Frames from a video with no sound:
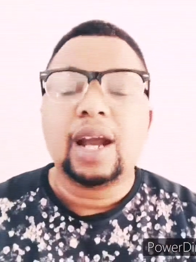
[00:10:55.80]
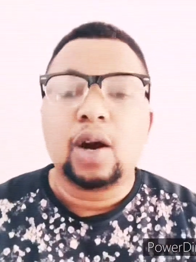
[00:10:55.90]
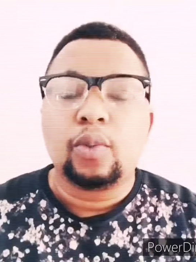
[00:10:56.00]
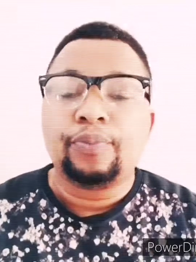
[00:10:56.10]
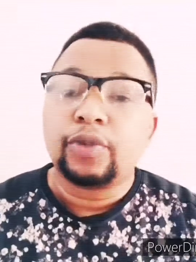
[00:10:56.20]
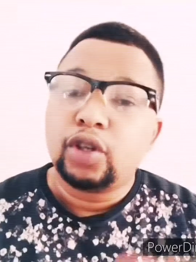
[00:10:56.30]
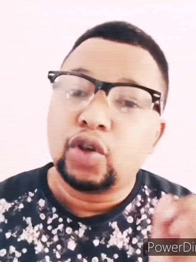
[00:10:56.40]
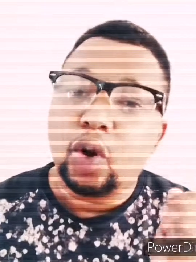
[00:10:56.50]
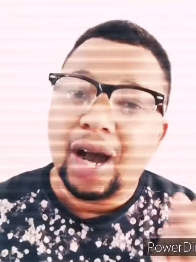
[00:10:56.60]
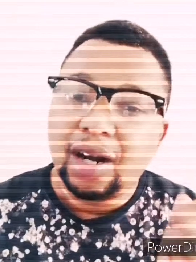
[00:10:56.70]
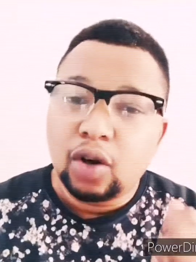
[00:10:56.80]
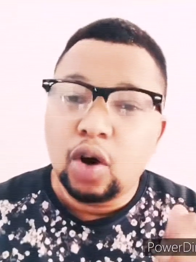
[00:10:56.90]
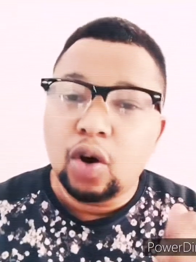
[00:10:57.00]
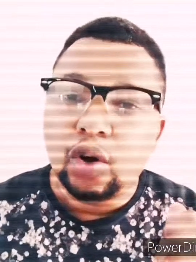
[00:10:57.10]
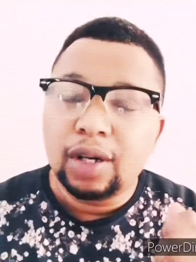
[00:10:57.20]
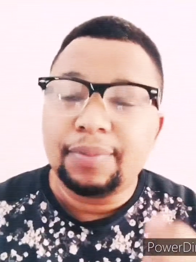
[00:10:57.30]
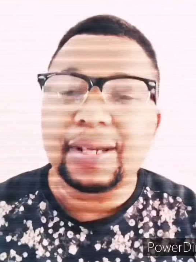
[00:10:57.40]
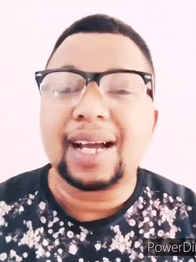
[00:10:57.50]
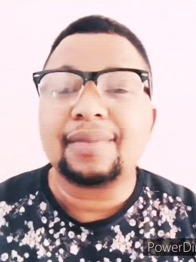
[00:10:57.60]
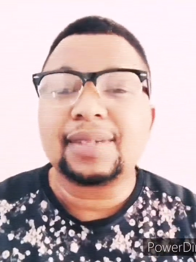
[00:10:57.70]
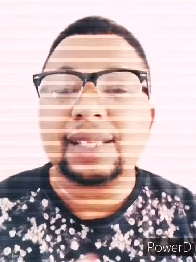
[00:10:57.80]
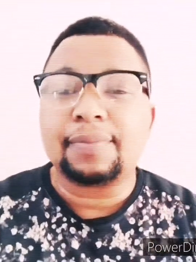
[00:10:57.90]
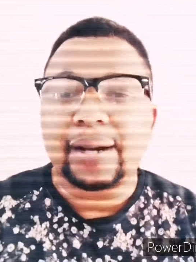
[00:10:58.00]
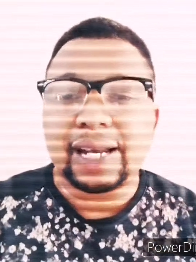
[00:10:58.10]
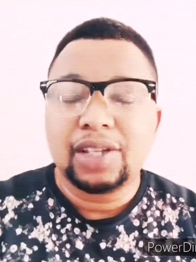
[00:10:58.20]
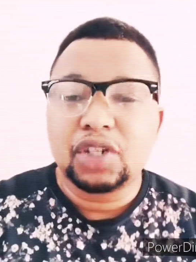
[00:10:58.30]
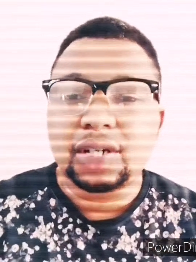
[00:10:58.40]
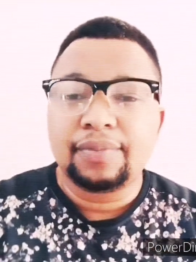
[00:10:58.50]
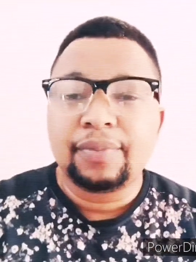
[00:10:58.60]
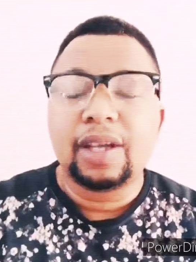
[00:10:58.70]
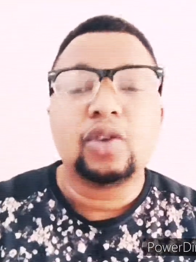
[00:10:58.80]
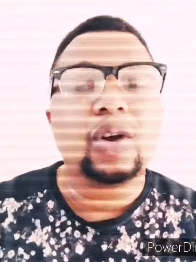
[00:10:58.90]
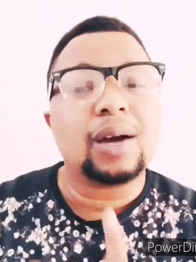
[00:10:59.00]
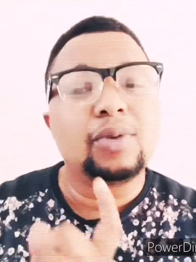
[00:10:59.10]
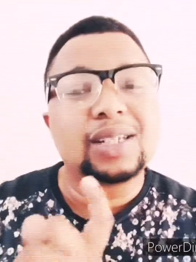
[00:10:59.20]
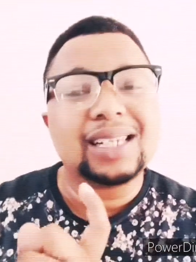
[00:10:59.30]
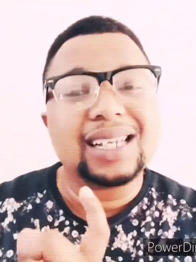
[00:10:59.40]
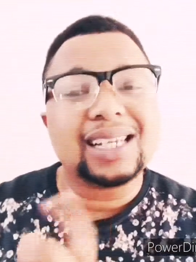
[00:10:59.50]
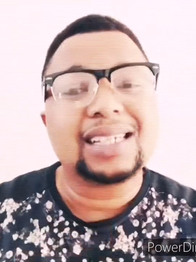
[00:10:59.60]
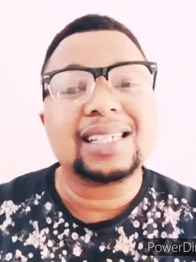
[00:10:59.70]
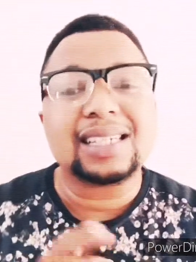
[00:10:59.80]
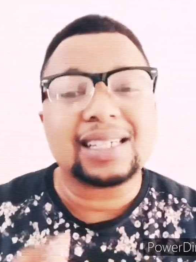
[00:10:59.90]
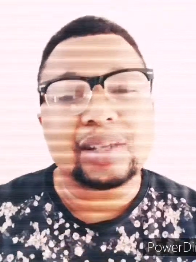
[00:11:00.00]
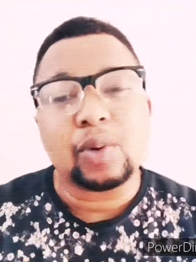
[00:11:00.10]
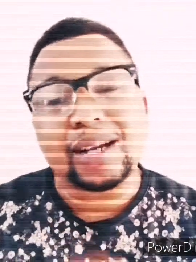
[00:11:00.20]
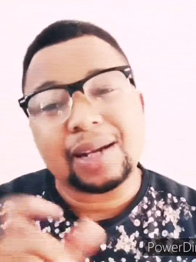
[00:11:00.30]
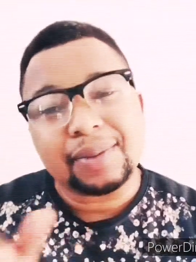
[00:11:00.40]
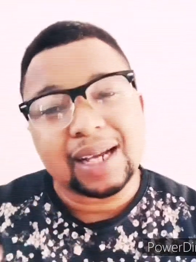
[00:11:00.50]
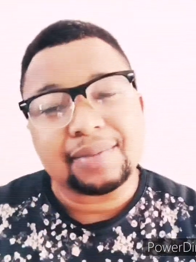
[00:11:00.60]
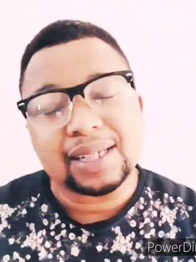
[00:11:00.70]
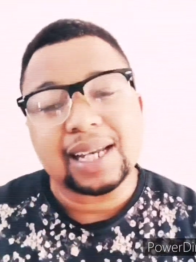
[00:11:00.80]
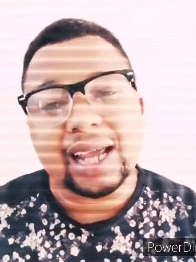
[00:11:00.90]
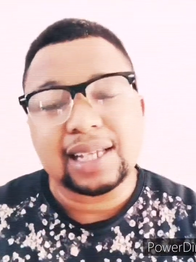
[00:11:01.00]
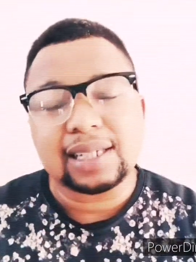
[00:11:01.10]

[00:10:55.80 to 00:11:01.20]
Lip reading: Now your alcohol becomes the branch, your carboxylic acid is the one that becomes an